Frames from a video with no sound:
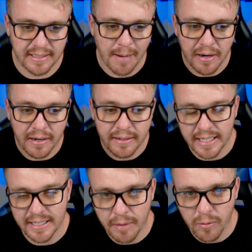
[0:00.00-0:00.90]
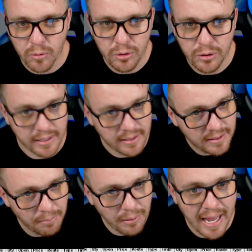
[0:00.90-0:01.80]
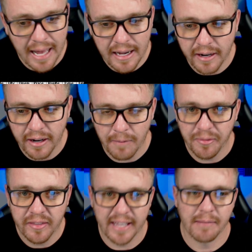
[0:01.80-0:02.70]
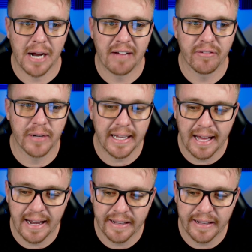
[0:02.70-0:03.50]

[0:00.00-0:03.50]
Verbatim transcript: I'm going to stick to my rules, stick to the plan here, take the profit when I got it.